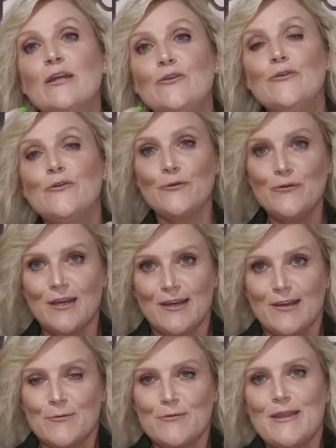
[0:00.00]
you
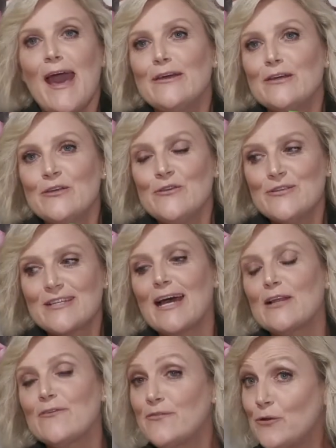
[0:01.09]
with how you can use
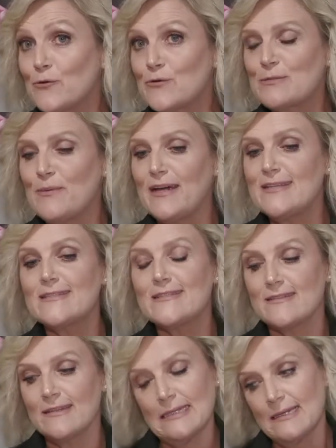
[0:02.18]
colour for your space,
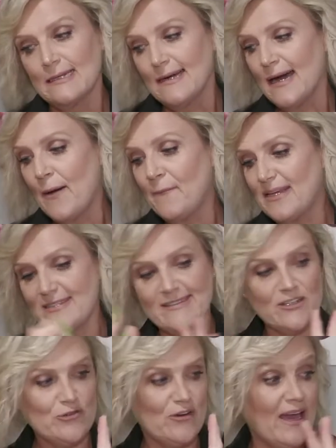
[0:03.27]
etc.